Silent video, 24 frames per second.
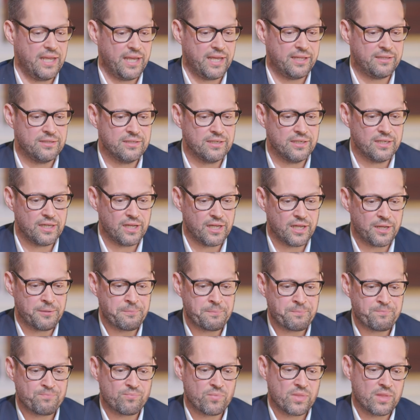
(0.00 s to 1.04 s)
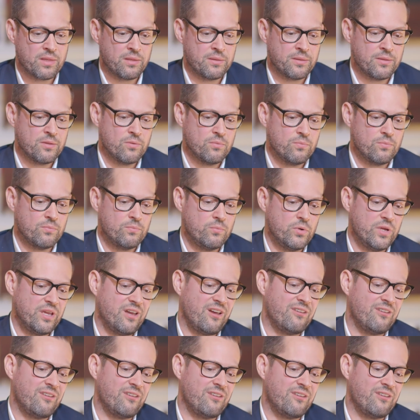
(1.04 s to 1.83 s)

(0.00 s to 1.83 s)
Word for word: And uh, um, we